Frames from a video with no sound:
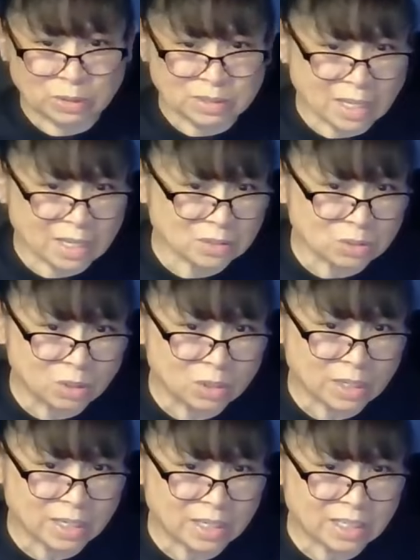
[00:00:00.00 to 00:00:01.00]
size
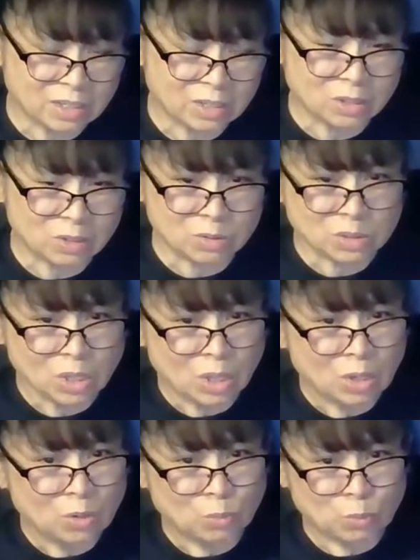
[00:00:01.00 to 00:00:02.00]
hook I need to use
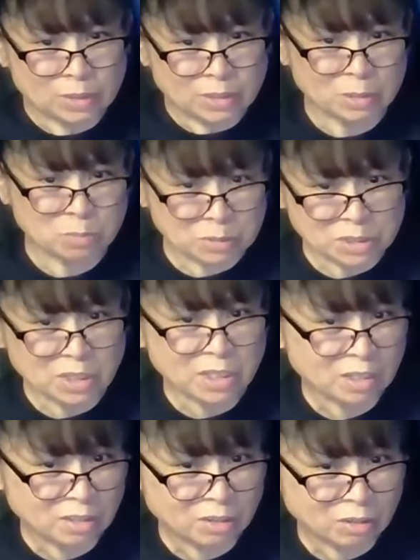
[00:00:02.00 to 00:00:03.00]
with this
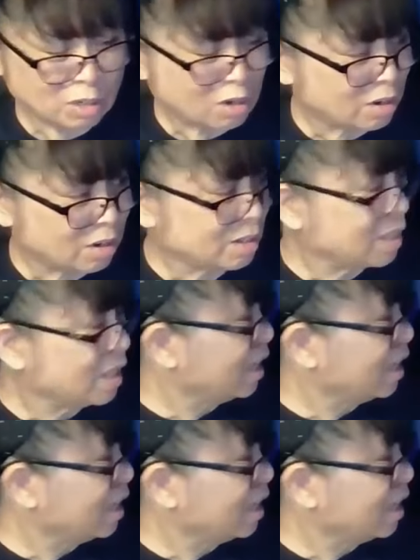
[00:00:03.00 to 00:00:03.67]
particular yarn.